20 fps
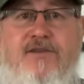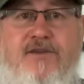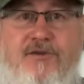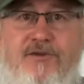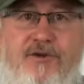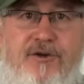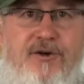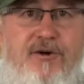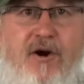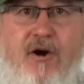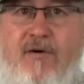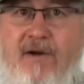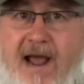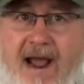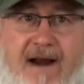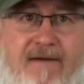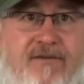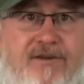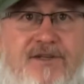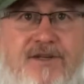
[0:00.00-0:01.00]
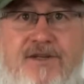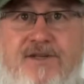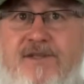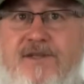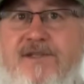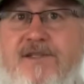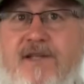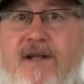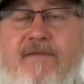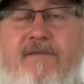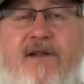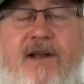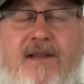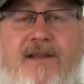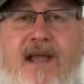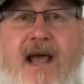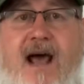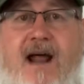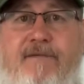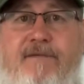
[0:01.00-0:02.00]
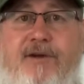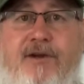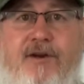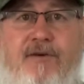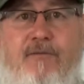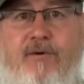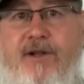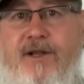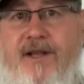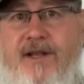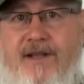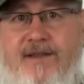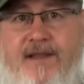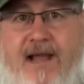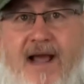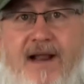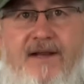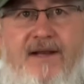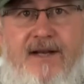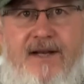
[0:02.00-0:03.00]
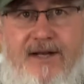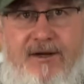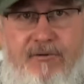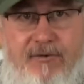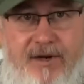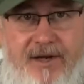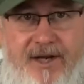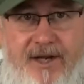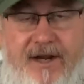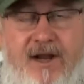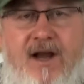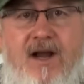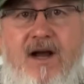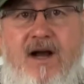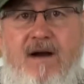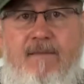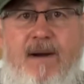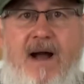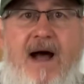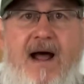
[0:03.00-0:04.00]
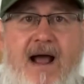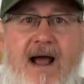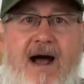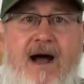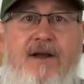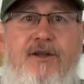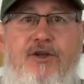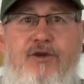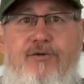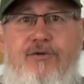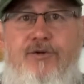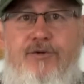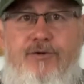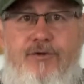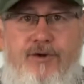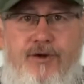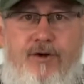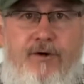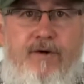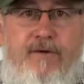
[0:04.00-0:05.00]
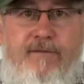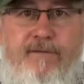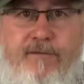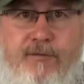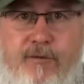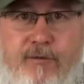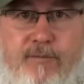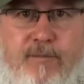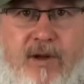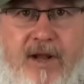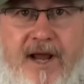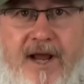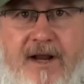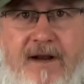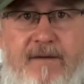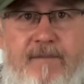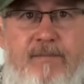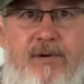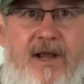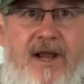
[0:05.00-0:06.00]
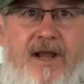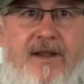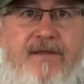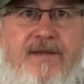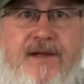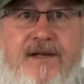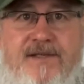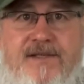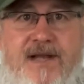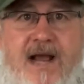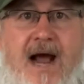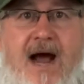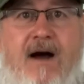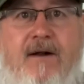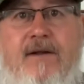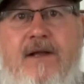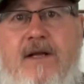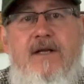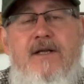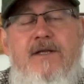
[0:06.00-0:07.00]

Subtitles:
So do your own averages and stuff like that if you're going to really get that nitty gritty about how you do your food plan and plan things out.